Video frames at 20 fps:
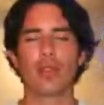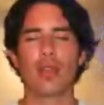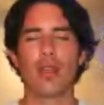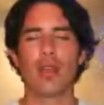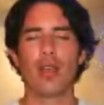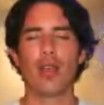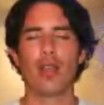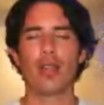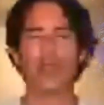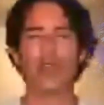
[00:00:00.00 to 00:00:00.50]

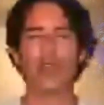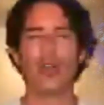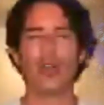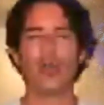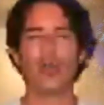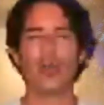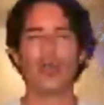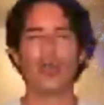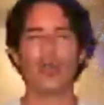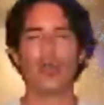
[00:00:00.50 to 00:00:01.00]
I go
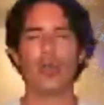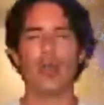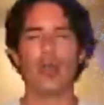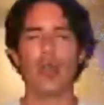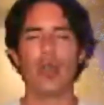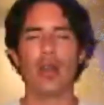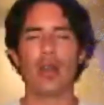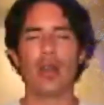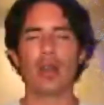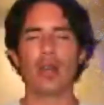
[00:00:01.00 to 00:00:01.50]
with the
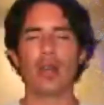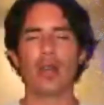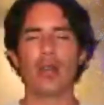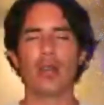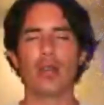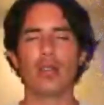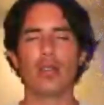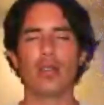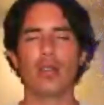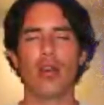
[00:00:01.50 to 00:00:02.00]
air,
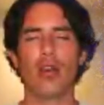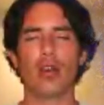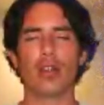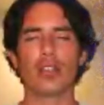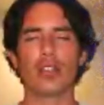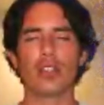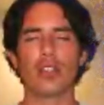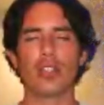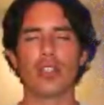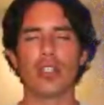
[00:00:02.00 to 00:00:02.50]
the
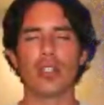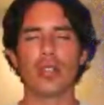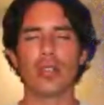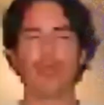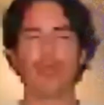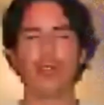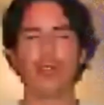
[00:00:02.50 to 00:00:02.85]
oxygen